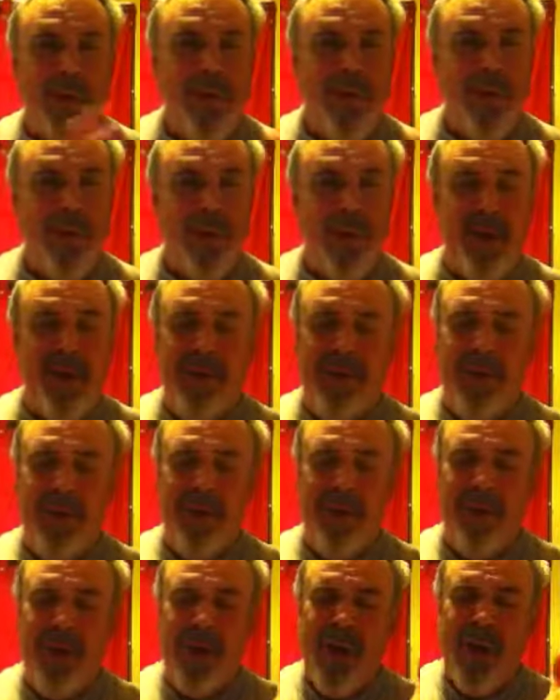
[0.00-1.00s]
Well, then, if
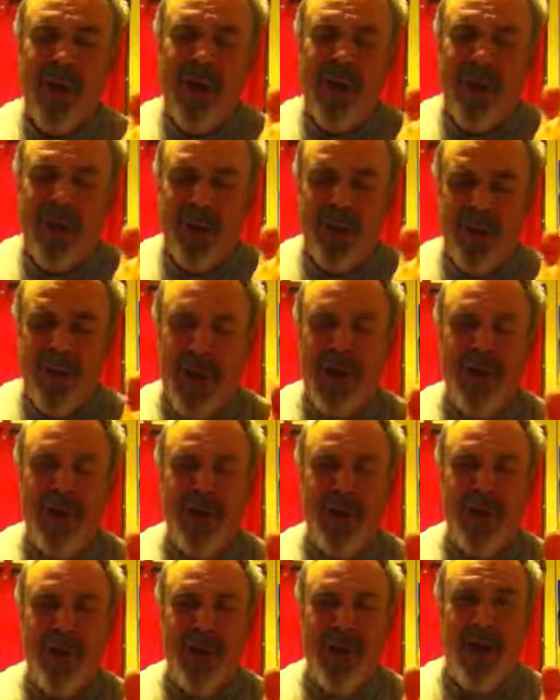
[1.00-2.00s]
you're
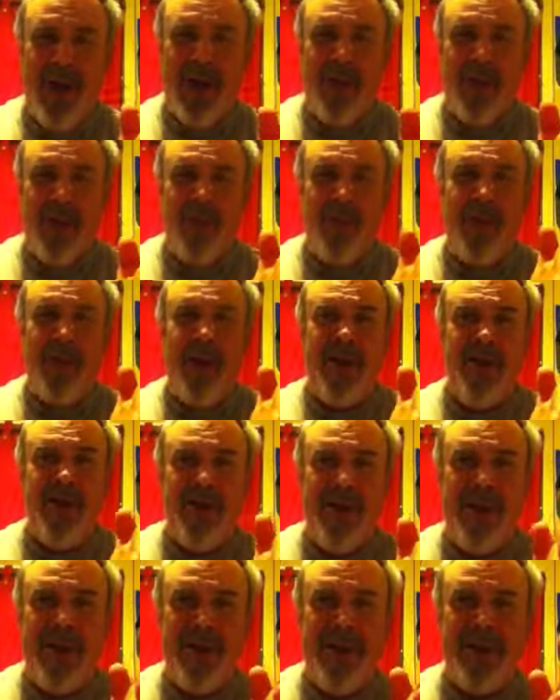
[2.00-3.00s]
trusting God and you're being
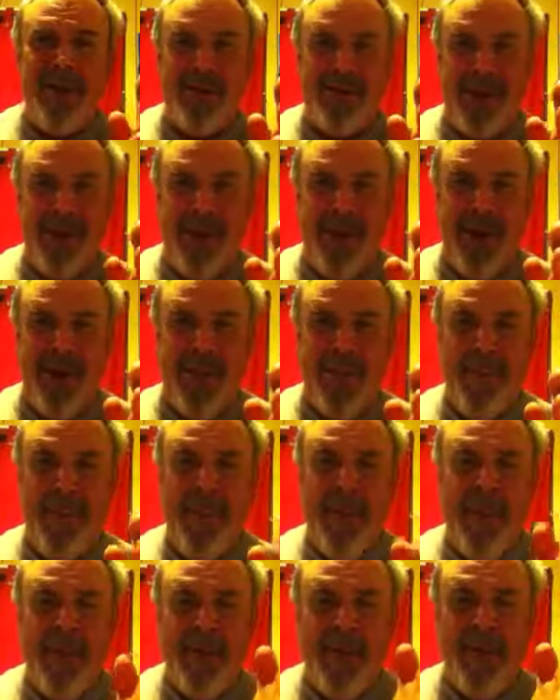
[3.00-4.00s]
obedient to God,
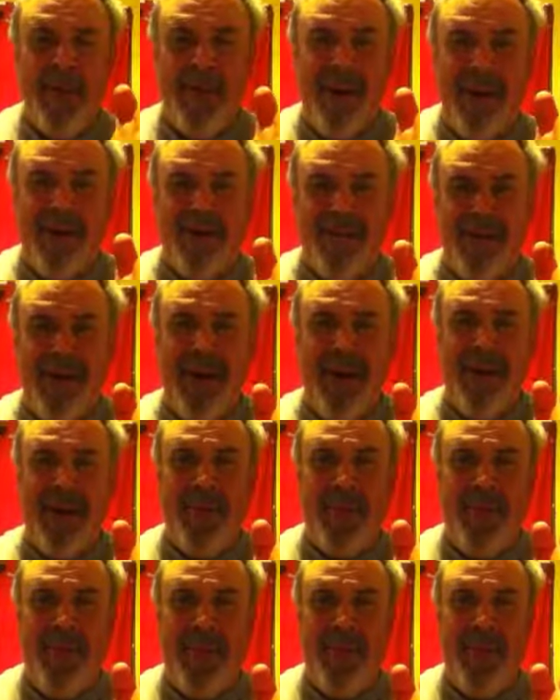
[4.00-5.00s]
then, my
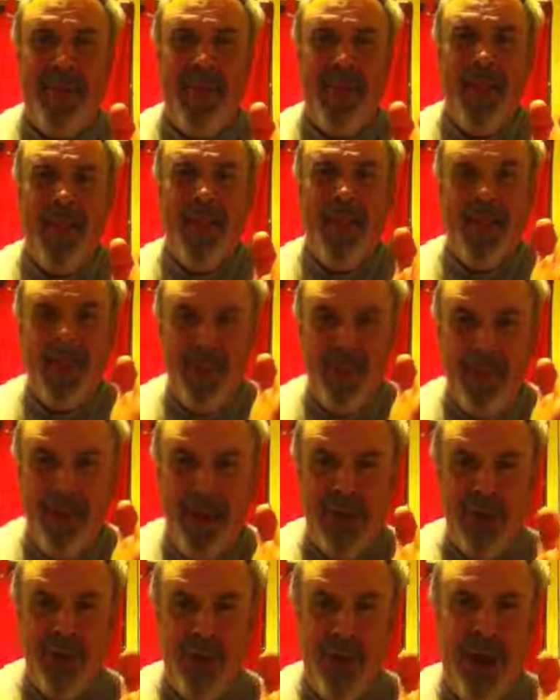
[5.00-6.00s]
friend, you
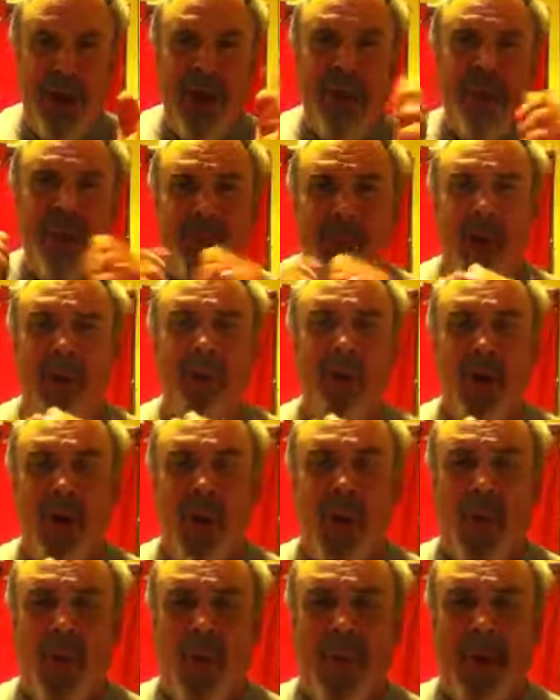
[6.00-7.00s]
must wait upon the
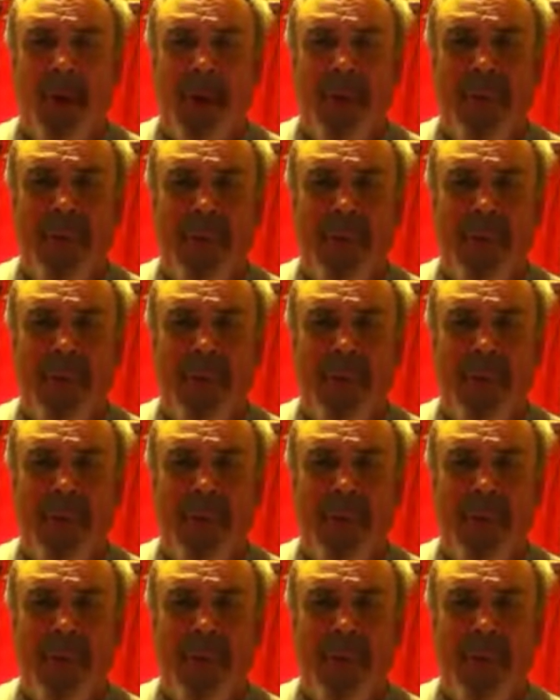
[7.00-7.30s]
Lord.